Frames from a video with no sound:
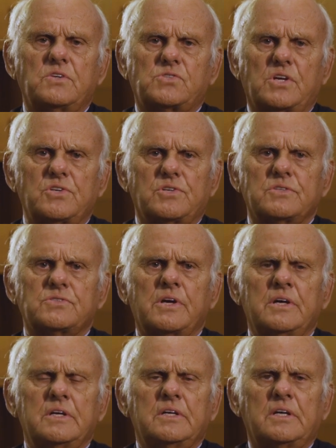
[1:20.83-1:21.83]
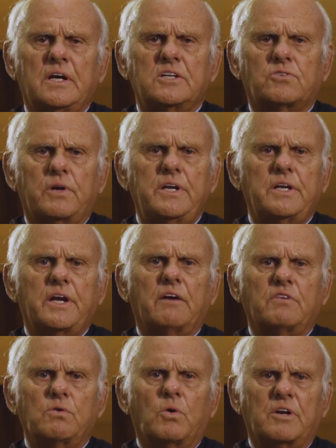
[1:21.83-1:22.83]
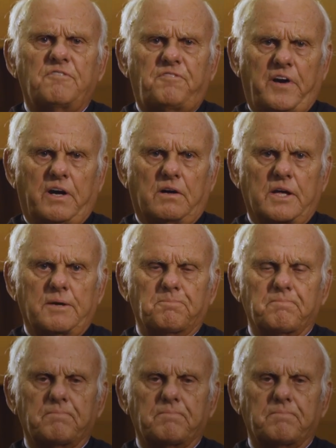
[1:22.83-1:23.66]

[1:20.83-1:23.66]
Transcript: decisions and treating everyone fairly.